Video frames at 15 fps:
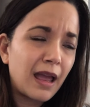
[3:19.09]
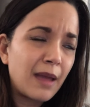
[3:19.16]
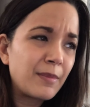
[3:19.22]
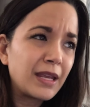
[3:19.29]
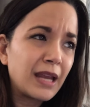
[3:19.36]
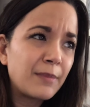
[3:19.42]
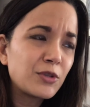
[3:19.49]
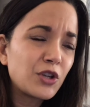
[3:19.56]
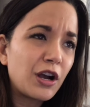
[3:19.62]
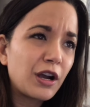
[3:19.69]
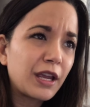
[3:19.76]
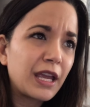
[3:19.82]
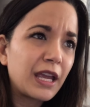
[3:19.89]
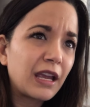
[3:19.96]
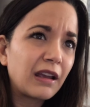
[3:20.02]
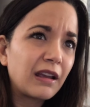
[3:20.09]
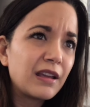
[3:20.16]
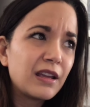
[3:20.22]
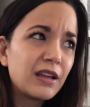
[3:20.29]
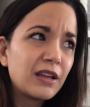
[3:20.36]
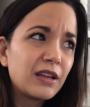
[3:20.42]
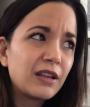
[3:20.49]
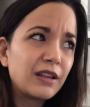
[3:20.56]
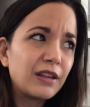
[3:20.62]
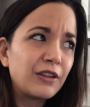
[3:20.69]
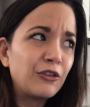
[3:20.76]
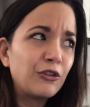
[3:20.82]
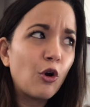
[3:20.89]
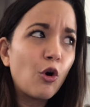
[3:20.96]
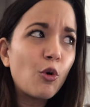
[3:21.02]
I mean, I'm talking
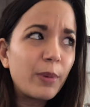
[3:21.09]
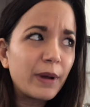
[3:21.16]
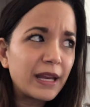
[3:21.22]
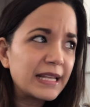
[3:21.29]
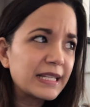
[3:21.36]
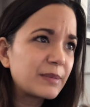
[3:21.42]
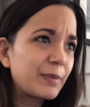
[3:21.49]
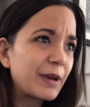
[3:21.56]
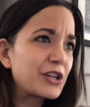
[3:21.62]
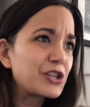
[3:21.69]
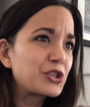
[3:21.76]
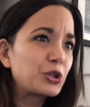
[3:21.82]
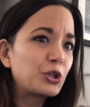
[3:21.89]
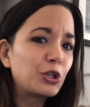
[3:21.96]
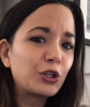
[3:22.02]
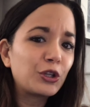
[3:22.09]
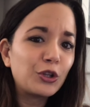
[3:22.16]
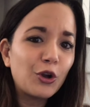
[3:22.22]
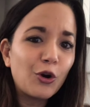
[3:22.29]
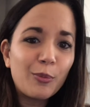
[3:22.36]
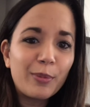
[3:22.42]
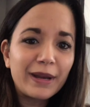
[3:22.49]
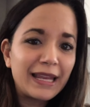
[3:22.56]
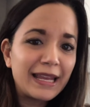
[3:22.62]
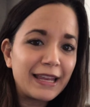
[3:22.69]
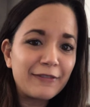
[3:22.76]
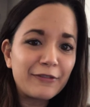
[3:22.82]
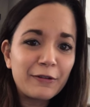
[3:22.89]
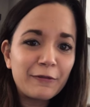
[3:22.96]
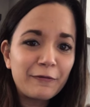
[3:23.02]
nobody special, nobody
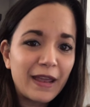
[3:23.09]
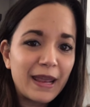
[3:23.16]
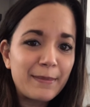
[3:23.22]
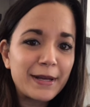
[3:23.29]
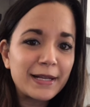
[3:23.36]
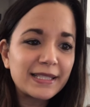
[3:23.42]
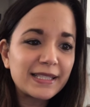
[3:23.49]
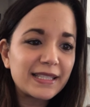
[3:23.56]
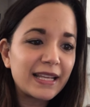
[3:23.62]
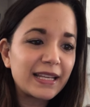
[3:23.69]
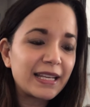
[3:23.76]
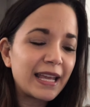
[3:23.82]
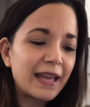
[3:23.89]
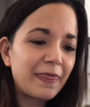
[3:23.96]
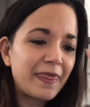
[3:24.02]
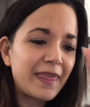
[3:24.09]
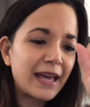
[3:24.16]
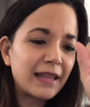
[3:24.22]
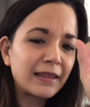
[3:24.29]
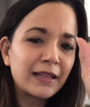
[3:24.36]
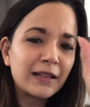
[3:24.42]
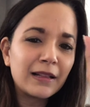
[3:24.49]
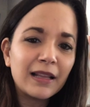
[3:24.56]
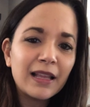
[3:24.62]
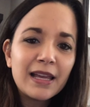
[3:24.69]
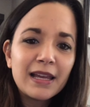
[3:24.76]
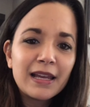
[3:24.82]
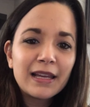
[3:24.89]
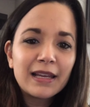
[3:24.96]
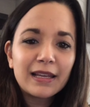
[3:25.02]
even famous, that get that little,
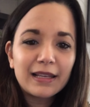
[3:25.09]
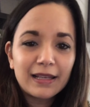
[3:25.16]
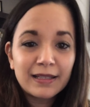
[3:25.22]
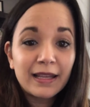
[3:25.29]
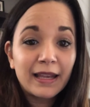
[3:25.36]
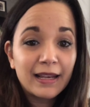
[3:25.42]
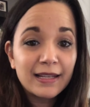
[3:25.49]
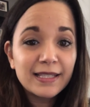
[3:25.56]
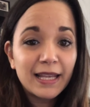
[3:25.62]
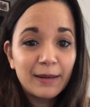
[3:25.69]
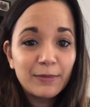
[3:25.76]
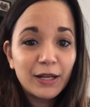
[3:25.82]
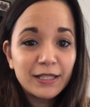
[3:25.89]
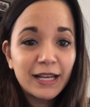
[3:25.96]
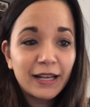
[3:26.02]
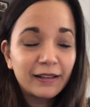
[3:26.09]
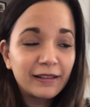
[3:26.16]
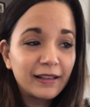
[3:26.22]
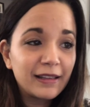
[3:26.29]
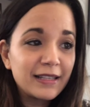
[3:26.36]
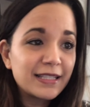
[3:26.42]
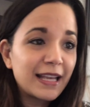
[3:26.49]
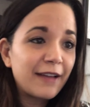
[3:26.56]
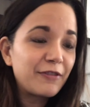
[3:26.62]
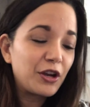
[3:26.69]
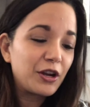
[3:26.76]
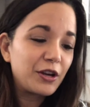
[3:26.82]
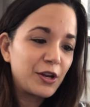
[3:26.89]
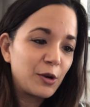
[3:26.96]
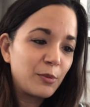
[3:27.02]
like I said, I'm not technically savvy
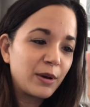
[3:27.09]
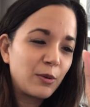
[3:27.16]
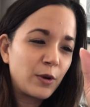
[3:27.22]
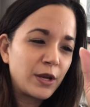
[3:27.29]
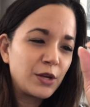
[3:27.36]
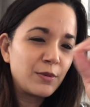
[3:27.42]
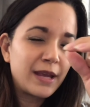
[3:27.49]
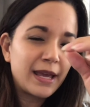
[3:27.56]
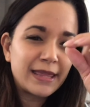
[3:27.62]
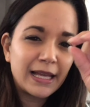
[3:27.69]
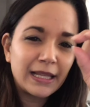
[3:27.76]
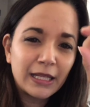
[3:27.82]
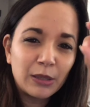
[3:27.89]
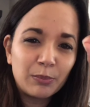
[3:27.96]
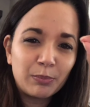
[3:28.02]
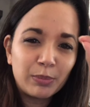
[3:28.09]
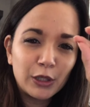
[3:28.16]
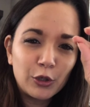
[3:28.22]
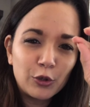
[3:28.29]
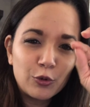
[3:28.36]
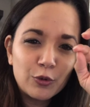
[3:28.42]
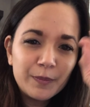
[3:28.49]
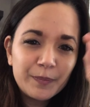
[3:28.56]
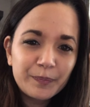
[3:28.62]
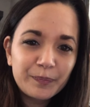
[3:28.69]
on here, but when you get that little blue